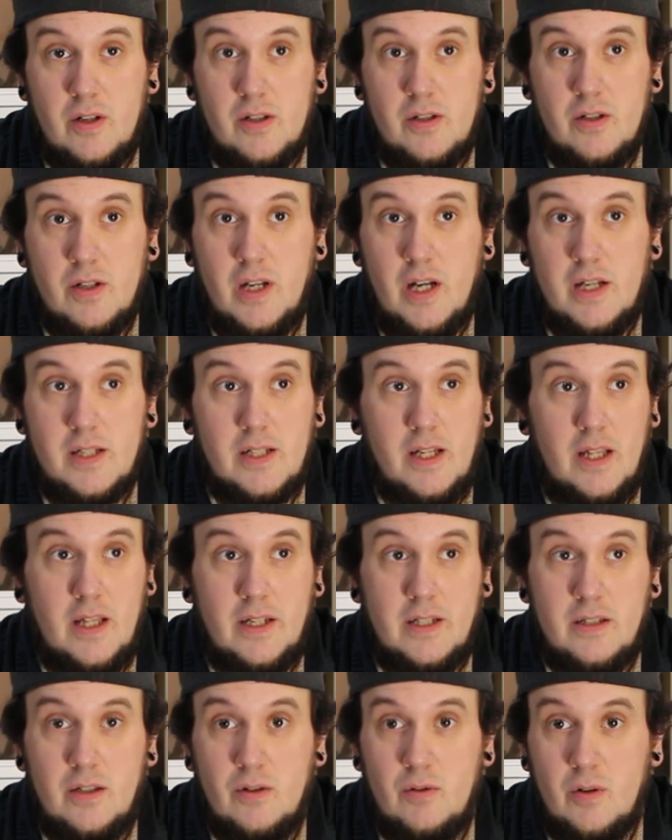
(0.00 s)
because you guys got
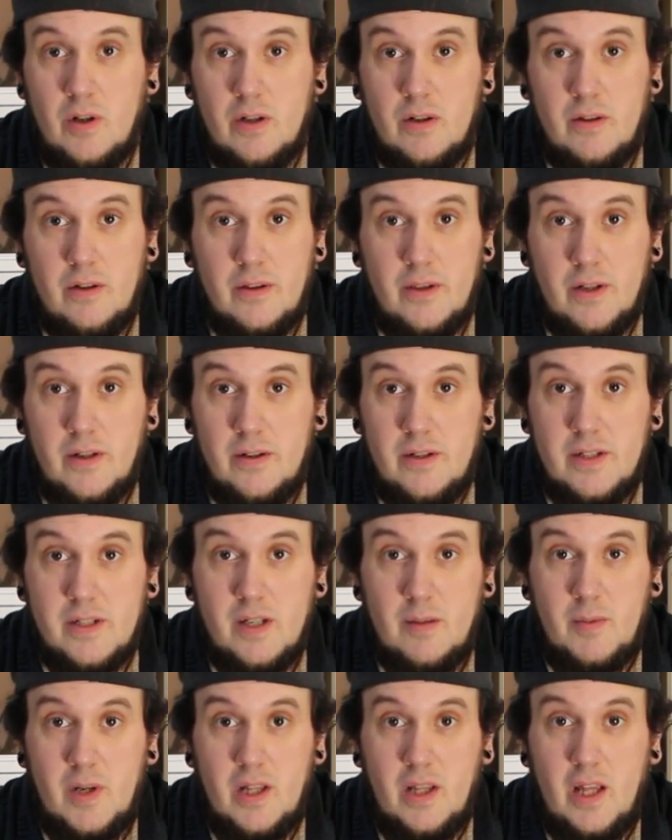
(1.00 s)
like 230
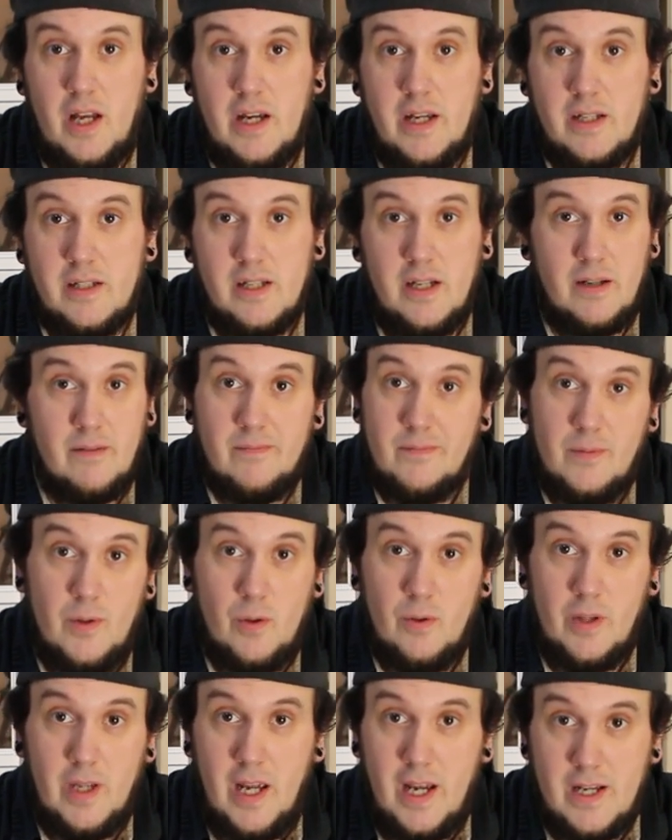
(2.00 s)
some odd likes. I
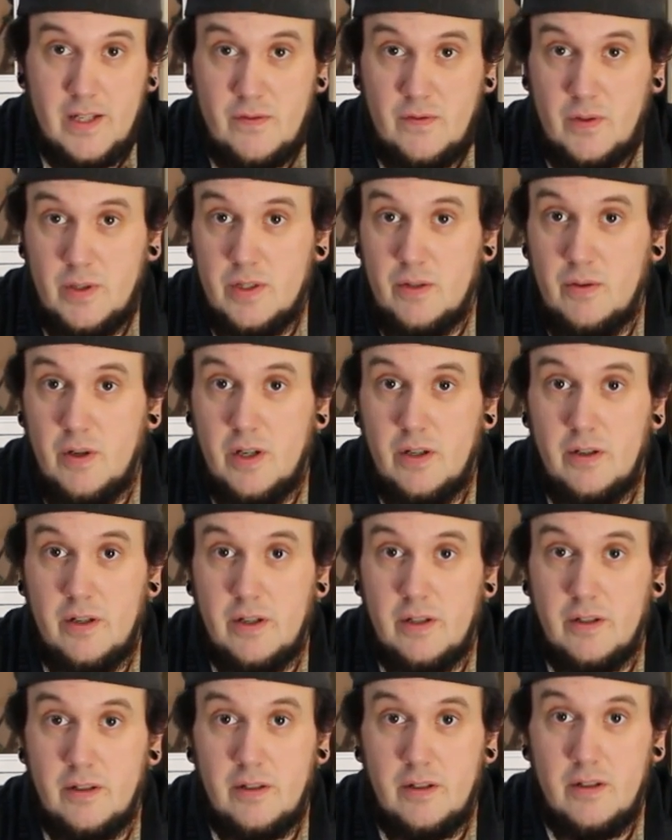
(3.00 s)
only asked for
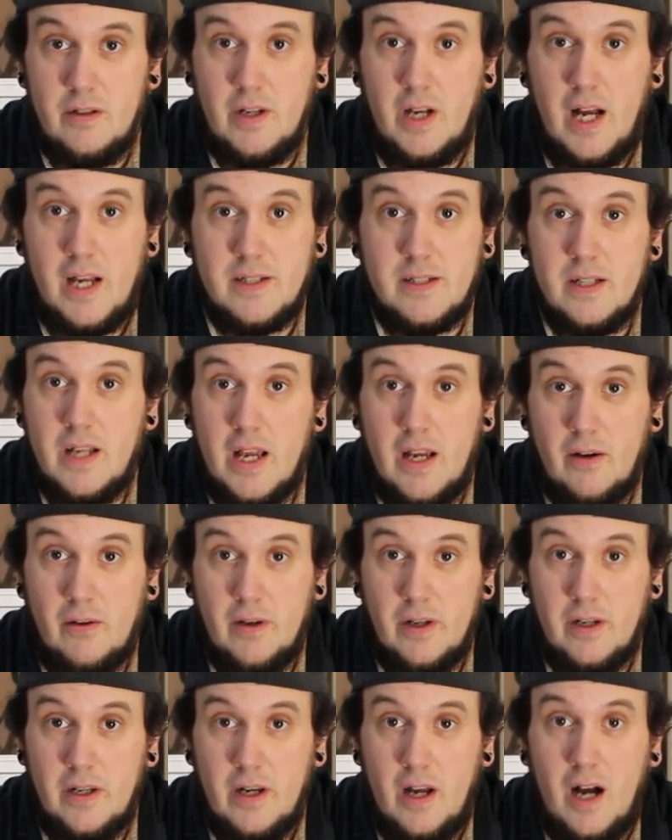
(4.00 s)
200 and you guys
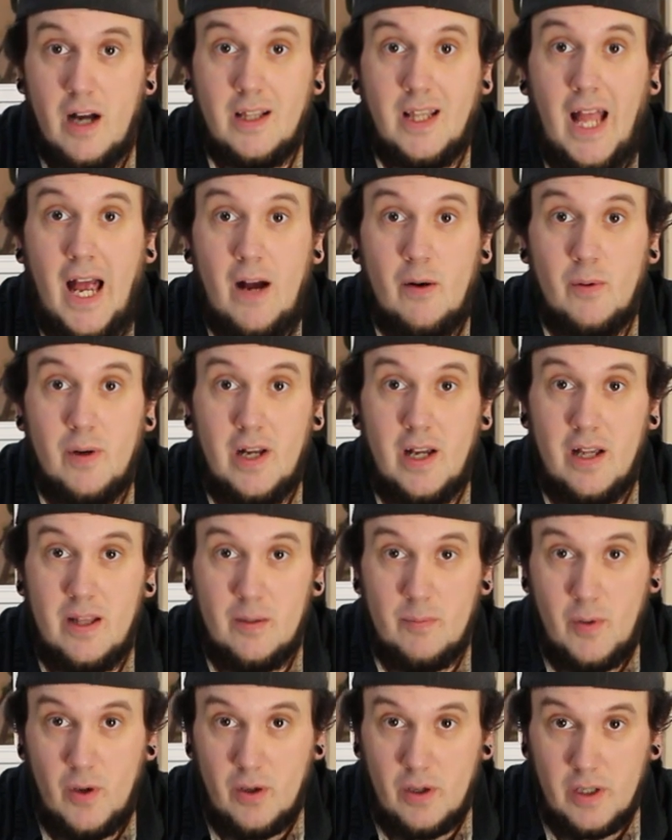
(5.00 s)
nailed it, knocked that one out
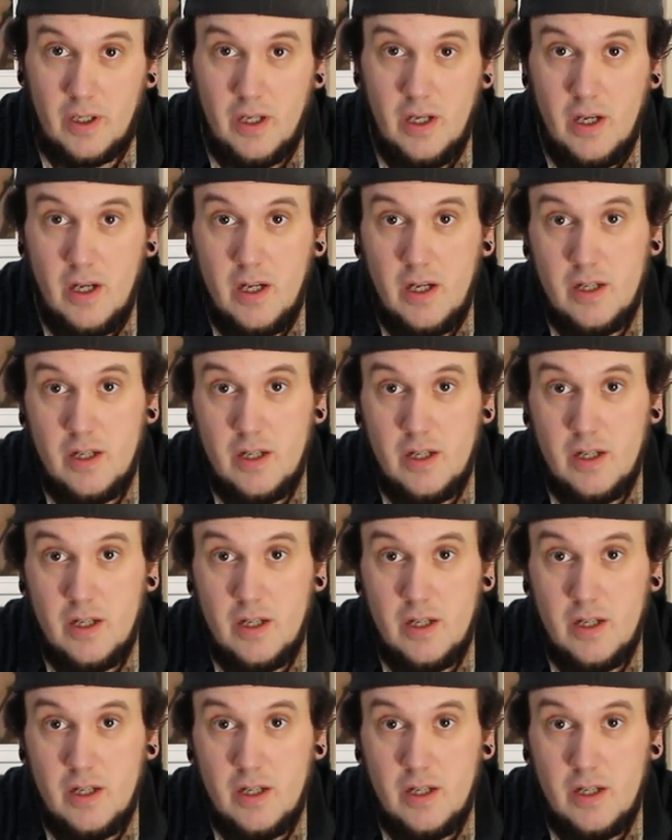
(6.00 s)
of the park.